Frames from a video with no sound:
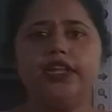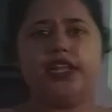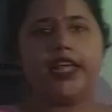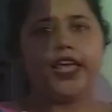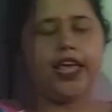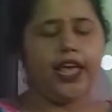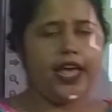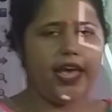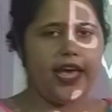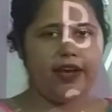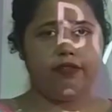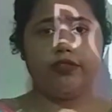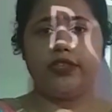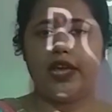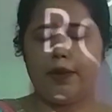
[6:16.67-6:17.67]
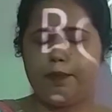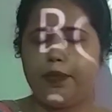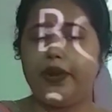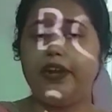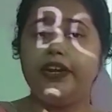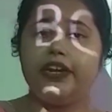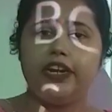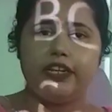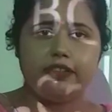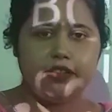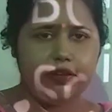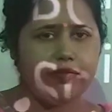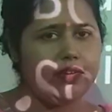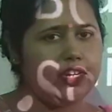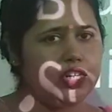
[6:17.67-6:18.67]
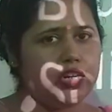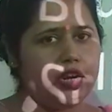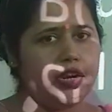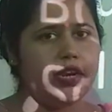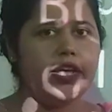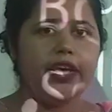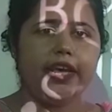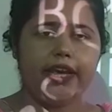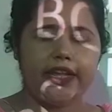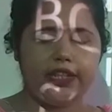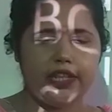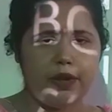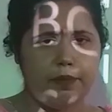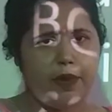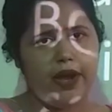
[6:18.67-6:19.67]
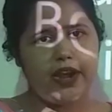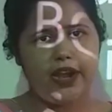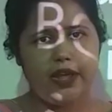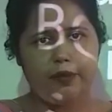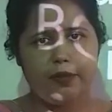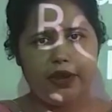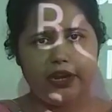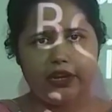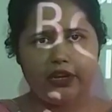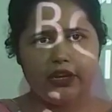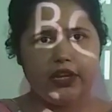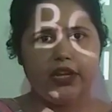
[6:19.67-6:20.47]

they have separate reservation in the parliament.